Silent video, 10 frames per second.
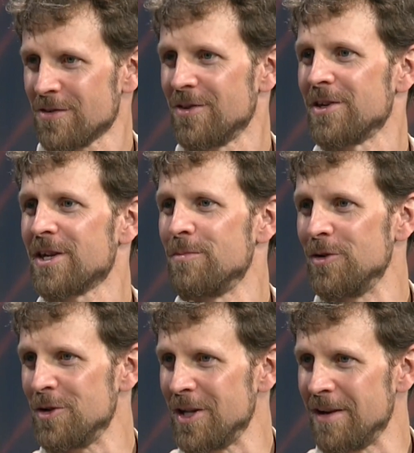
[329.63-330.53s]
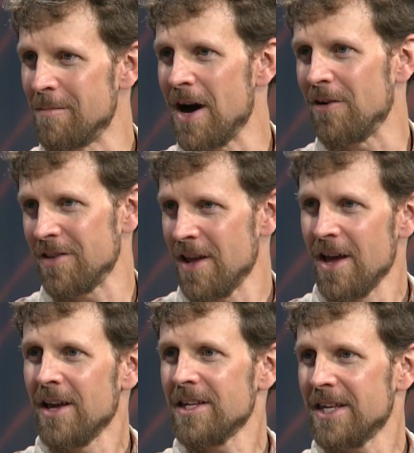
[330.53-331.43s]
to the community about
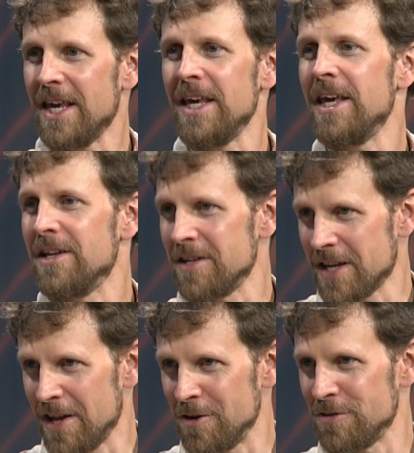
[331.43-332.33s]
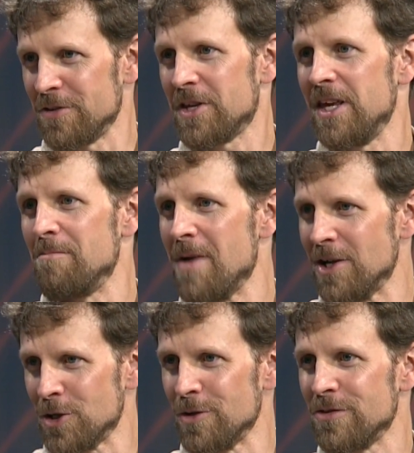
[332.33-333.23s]
key indicators and key
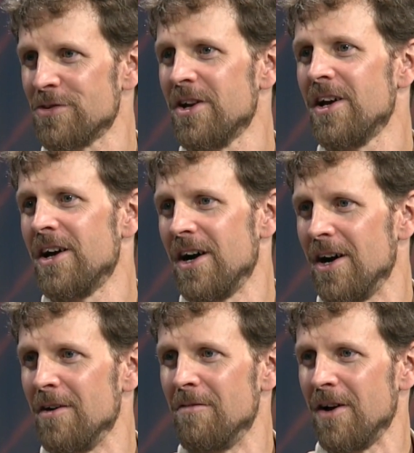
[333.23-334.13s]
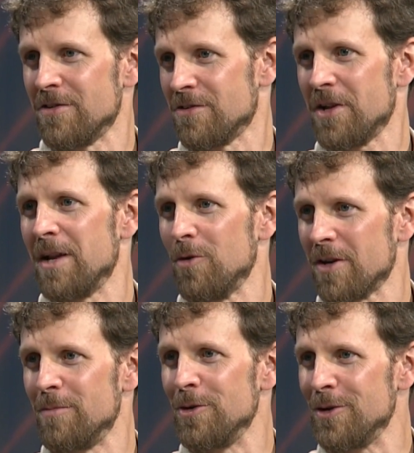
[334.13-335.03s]
measures of a sustainable
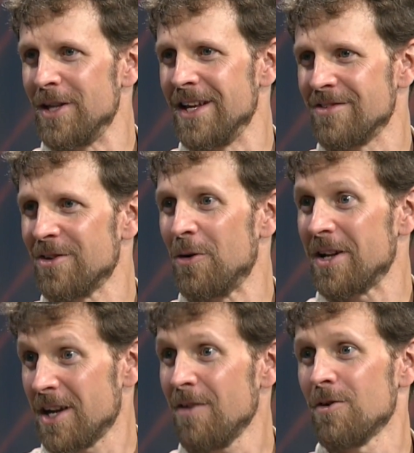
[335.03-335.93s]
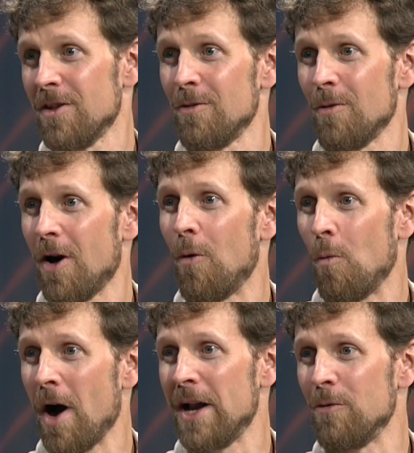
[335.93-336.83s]
community. And so it covered a
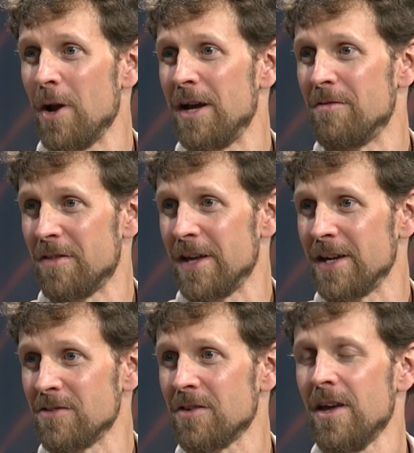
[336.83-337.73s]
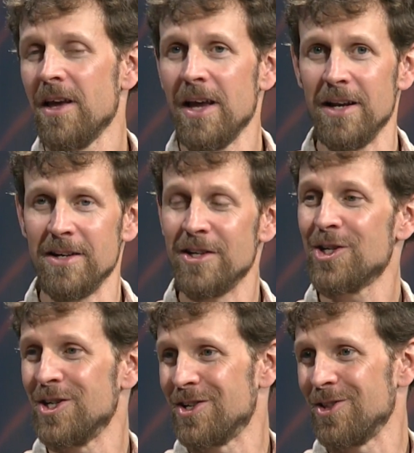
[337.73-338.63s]
wide array of things, in
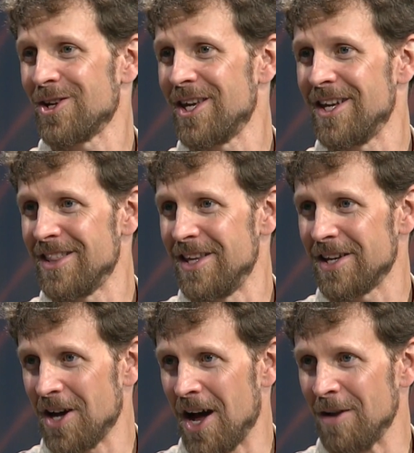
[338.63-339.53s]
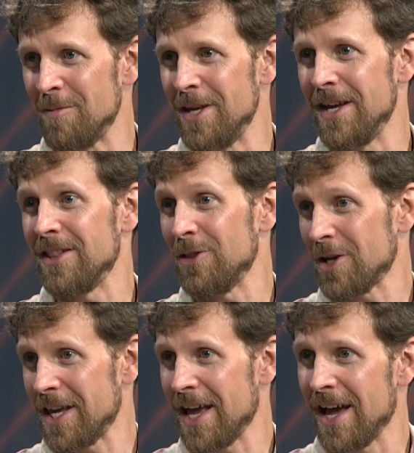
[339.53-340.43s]
addition to looking at the economy and
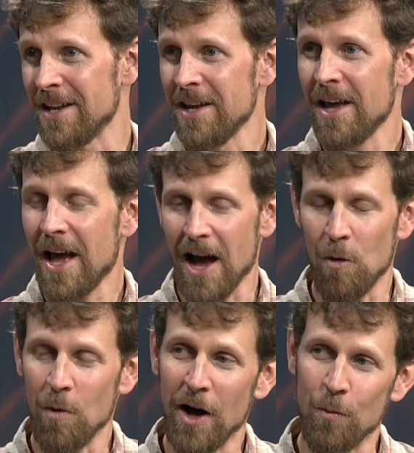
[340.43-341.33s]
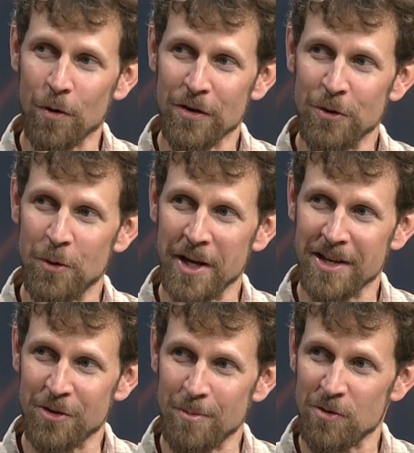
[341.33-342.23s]
looking at how well we're doing
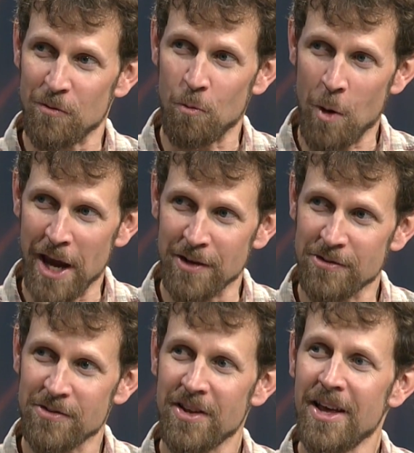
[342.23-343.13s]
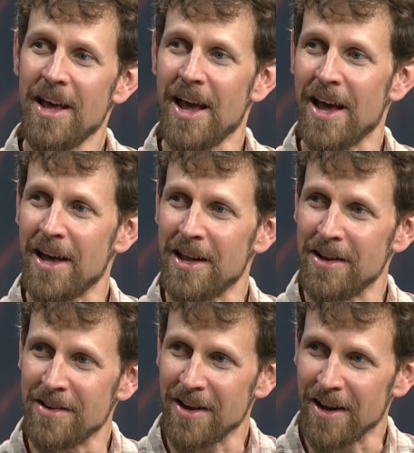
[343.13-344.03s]
in terms of waste
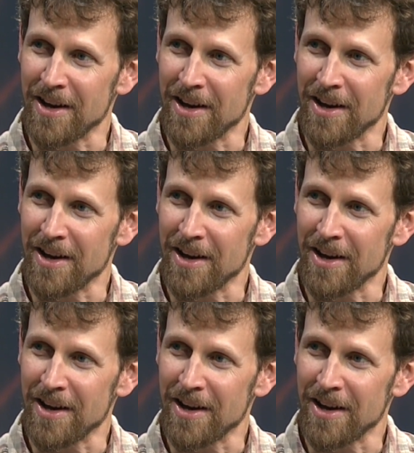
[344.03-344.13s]
and